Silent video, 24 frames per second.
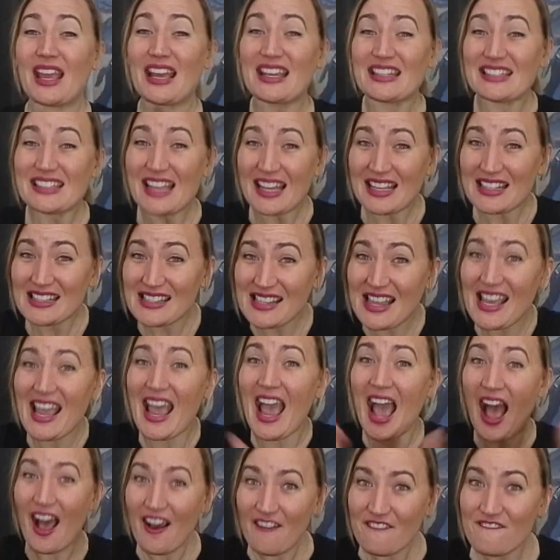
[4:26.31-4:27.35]
And yes, they
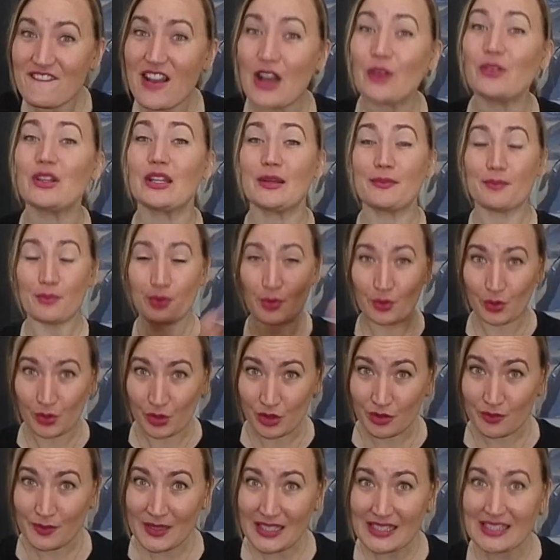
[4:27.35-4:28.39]
have found
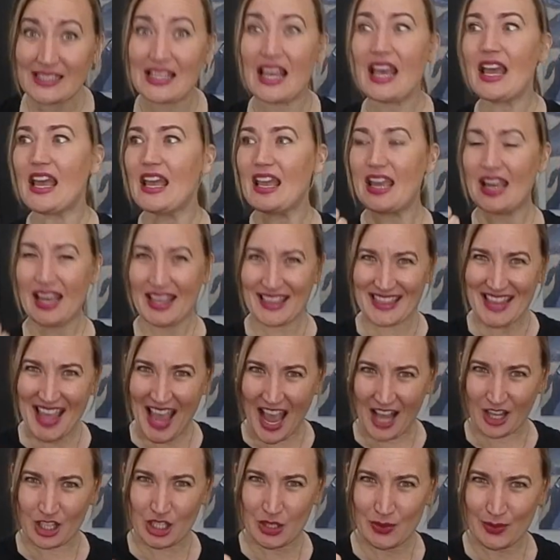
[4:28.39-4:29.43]
improvements in
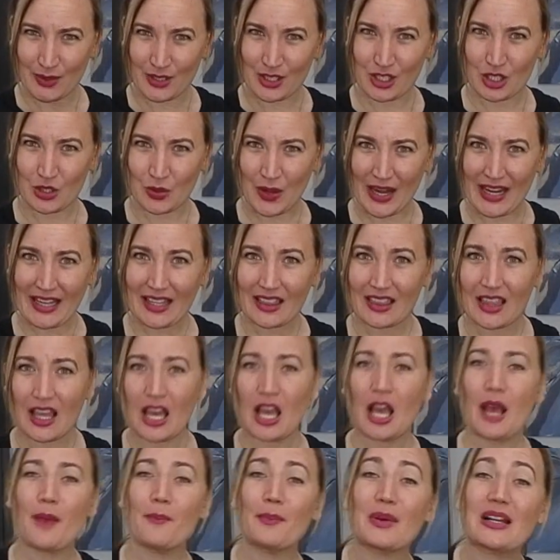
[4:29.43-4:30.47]
the actual strength,
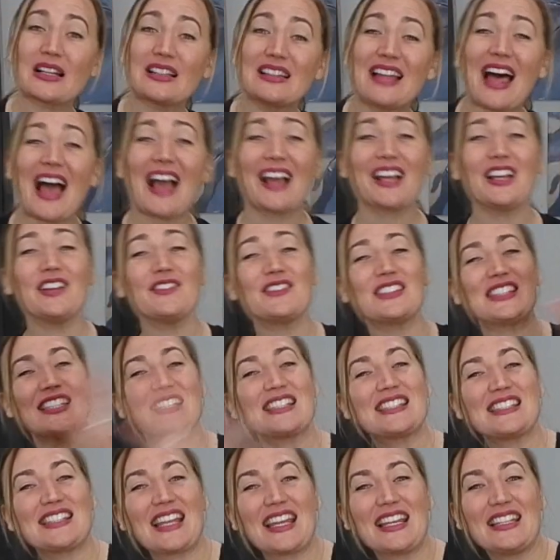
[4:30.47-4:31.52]
but a lack of
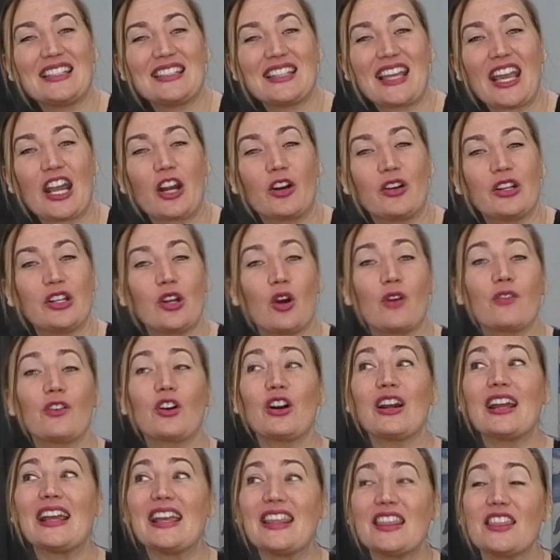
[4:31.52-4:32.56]
sustained
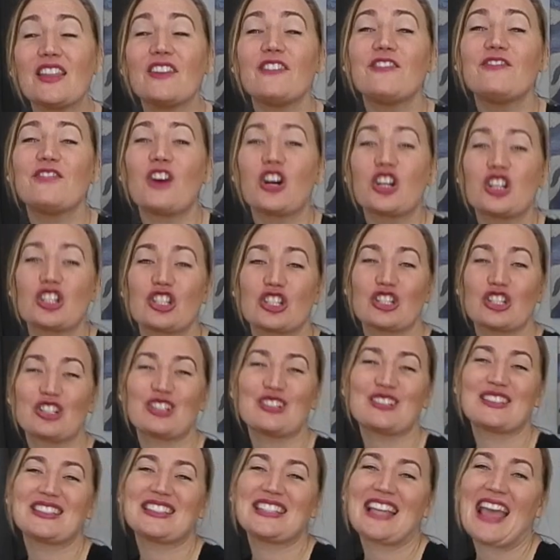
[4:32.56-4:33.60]
carryover in the
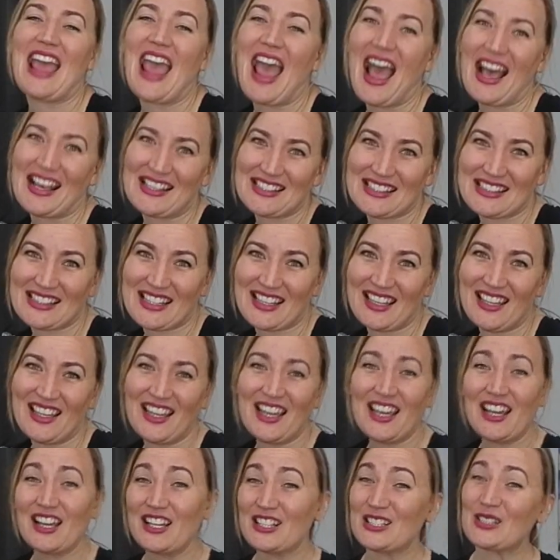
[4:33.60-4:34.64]
functional task.
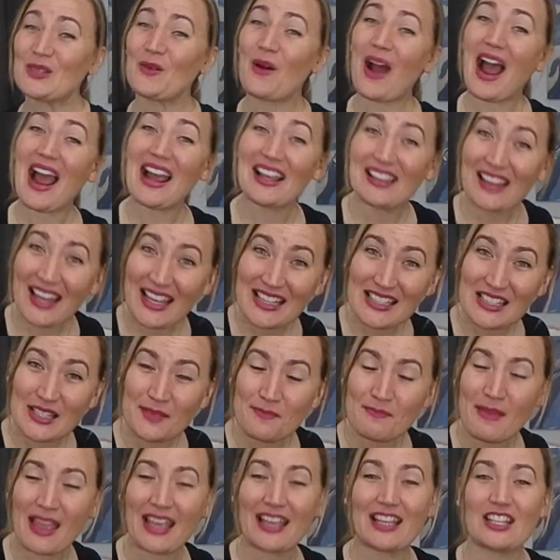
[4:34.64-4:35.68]
So I like to
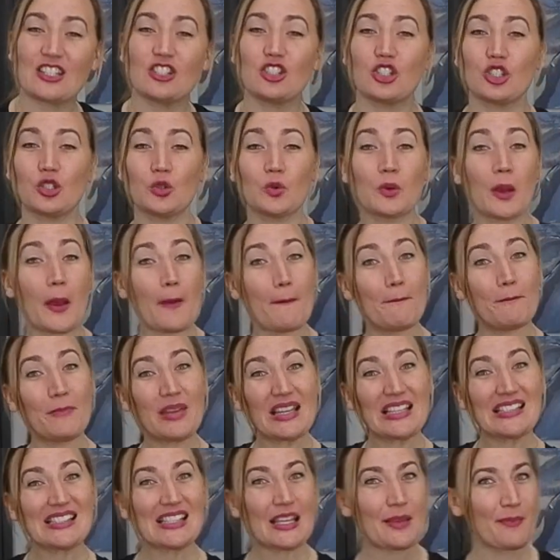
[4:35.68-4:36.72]
make and do
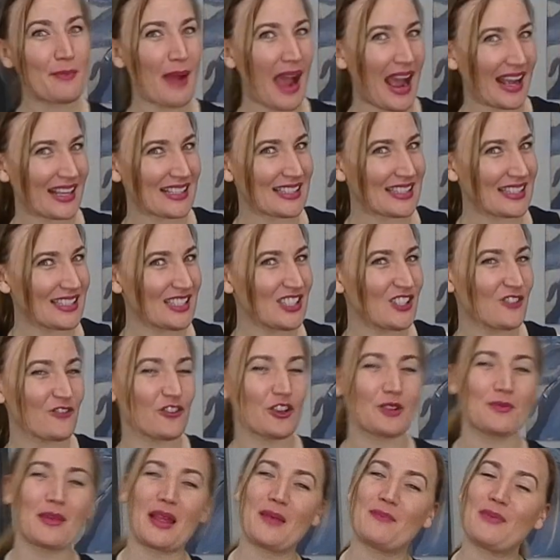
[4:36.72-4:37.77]
busy boxes
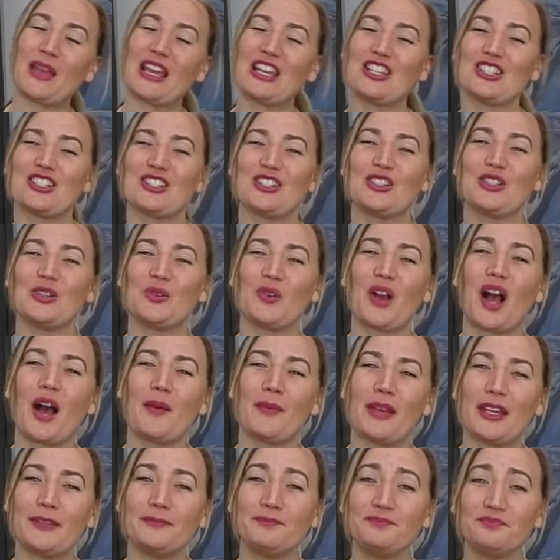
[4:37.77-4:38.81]
for my patients who
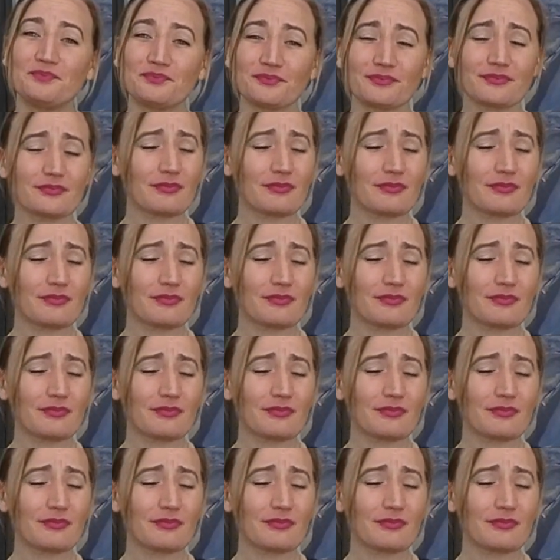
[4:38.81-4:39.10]
come in.